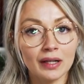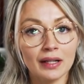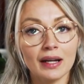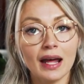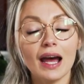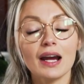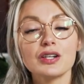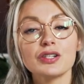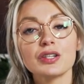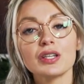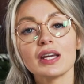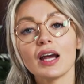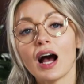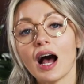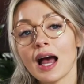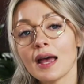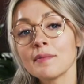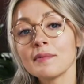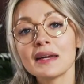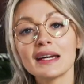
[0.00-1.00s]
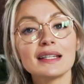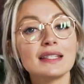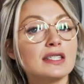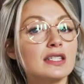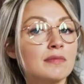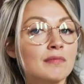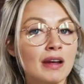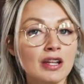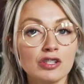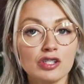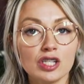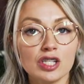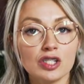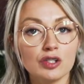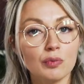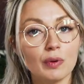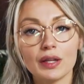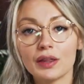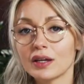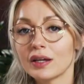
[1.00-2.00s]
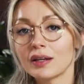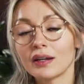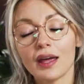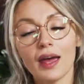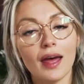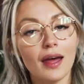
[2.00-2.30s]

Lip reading: And actually, I mix dimensions within